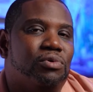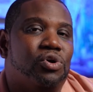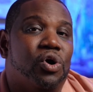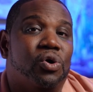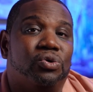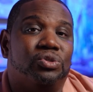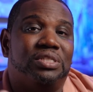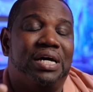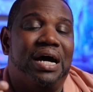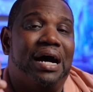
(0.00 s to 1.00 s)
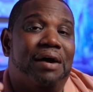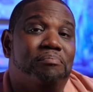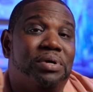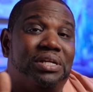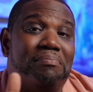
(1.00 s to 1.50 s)
goals
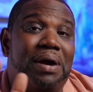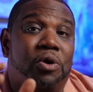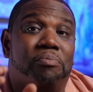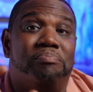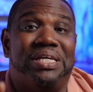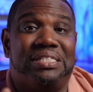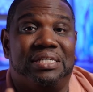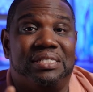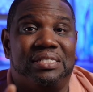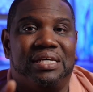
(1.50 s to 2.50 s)
of building my own business.